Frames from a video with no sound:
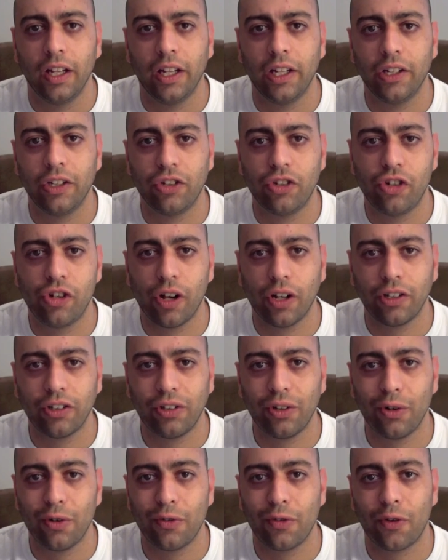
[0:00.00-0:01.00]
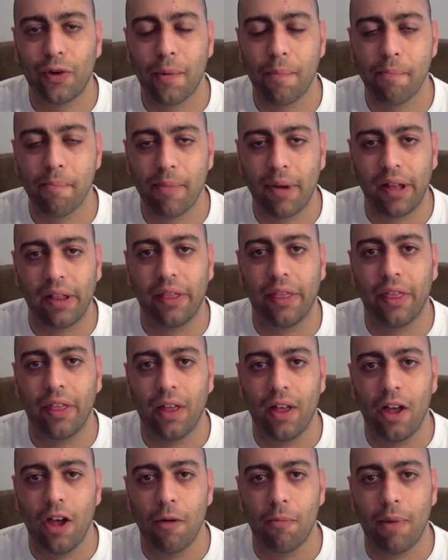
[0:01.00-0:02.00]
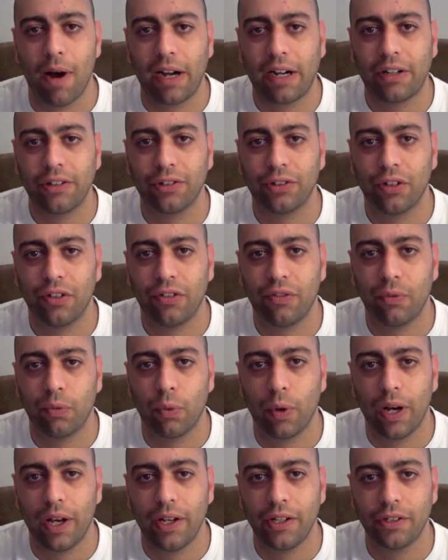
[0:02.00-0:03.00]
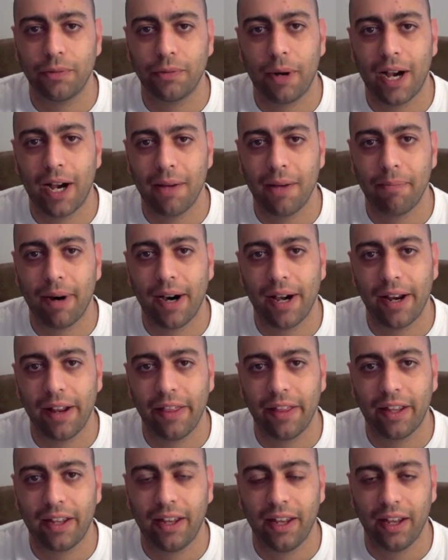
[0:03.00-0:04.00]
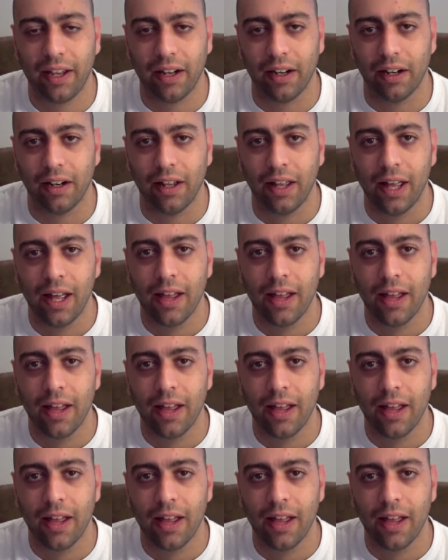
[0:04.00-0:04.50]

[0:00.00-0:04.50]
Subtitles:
In just over a month, Microsoft waves bye-bye to the Kin.